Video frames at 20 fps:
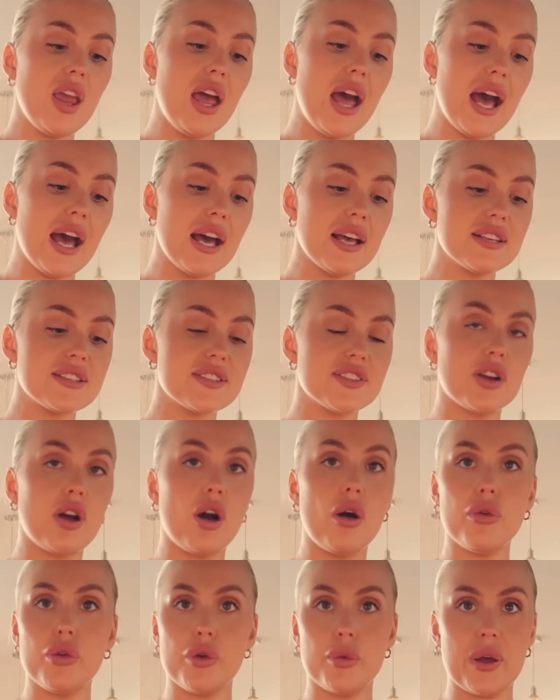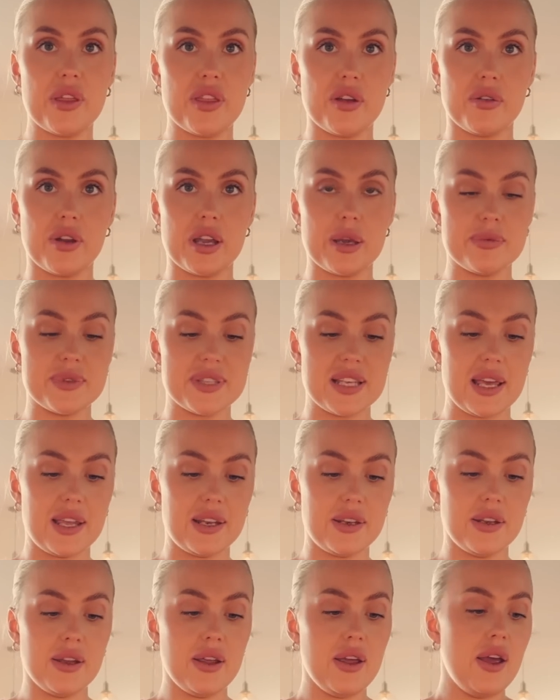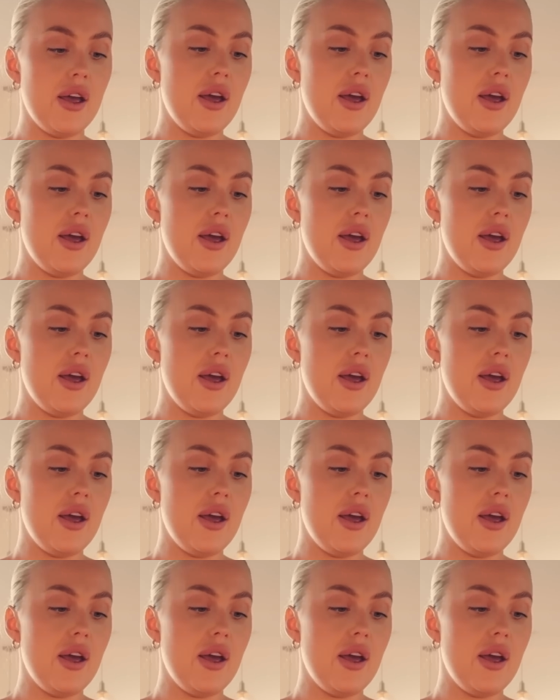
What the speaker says: as the colder weather creeps in.